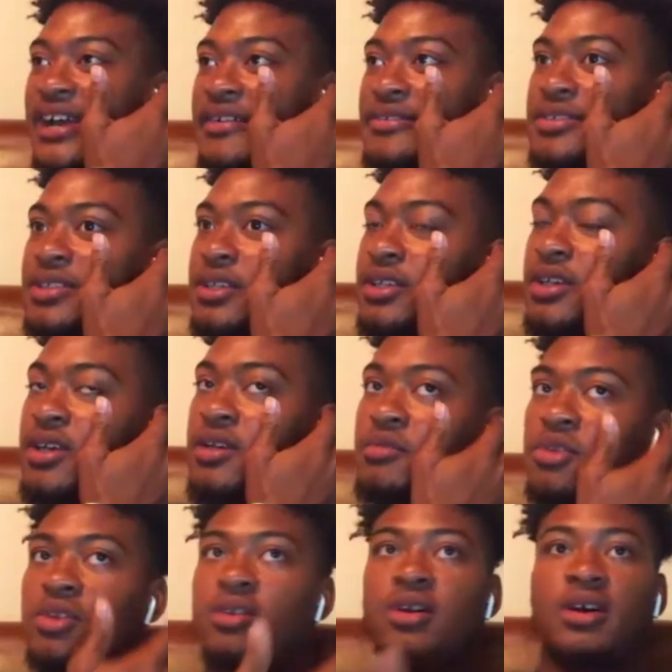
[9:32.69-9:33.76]
obviously them,
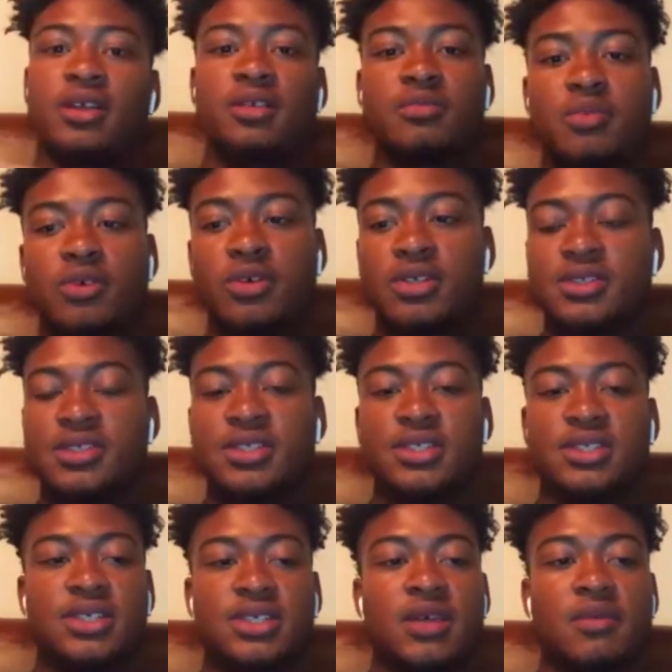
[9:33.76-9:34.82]
other boys in the
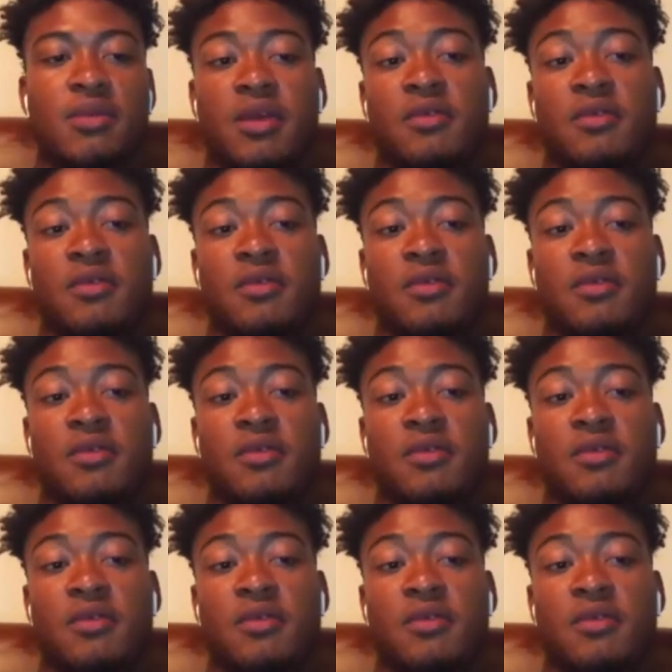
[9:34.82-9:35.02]
team,